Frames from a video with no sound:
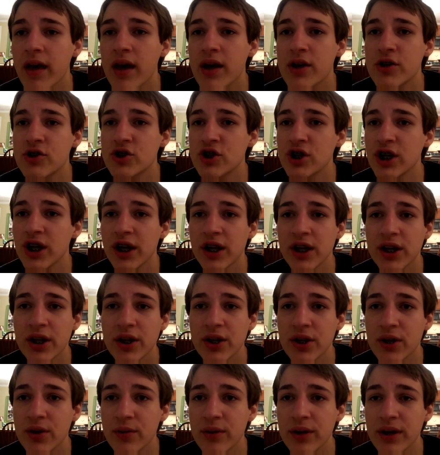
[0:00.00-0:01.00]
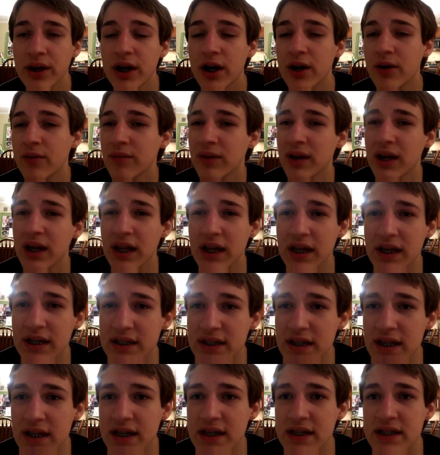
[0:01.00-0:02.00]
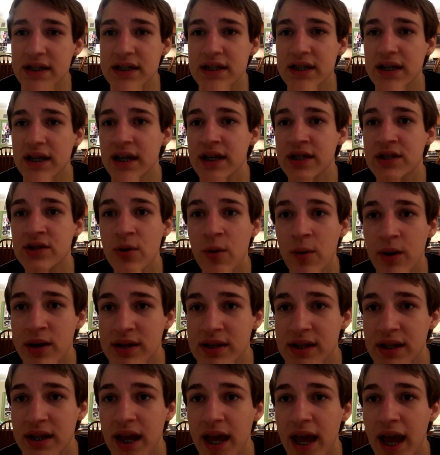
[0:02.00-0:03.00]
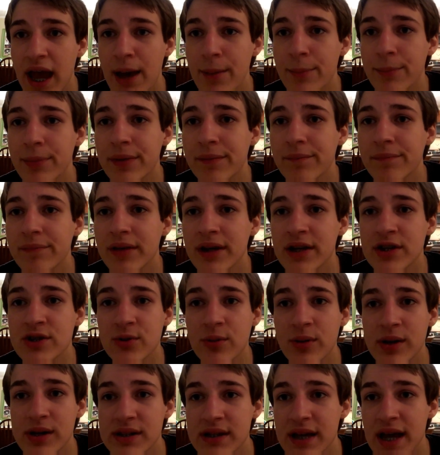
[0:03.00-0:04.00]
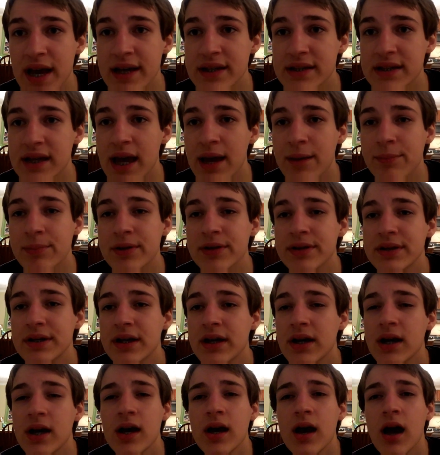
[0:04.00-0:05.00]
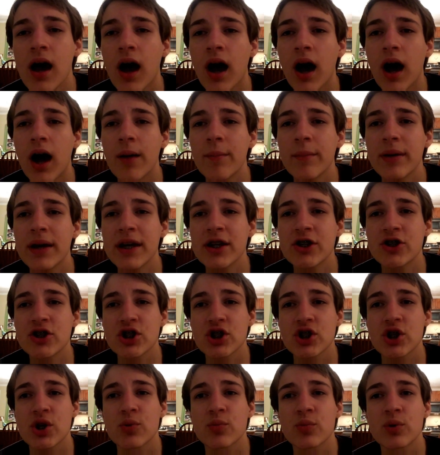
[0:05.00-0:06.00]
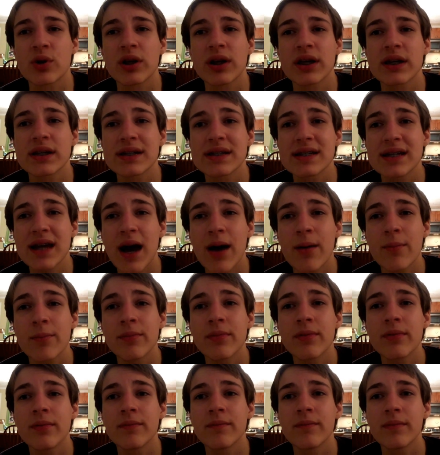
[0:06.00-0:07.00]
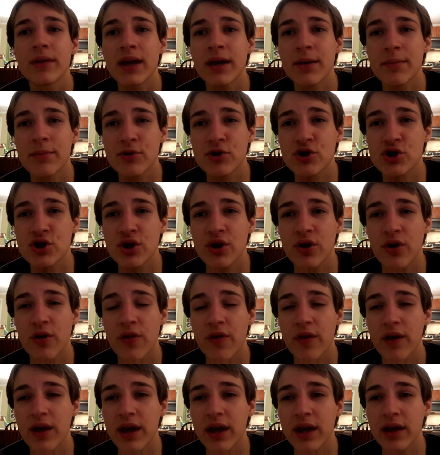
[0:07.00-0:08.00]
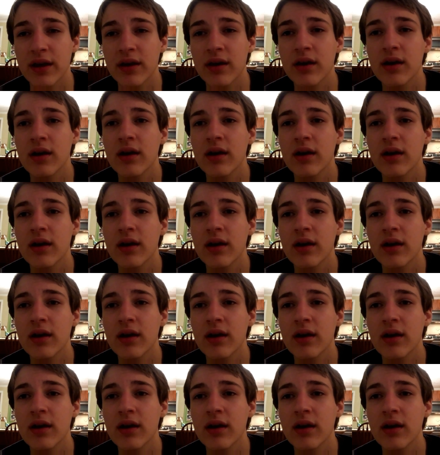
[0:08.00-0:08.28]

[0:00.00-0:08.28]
cheating in Yu-Gi-Oh! It exists. It's always going to happen. It always has happened. It's just a really dumb, immature thing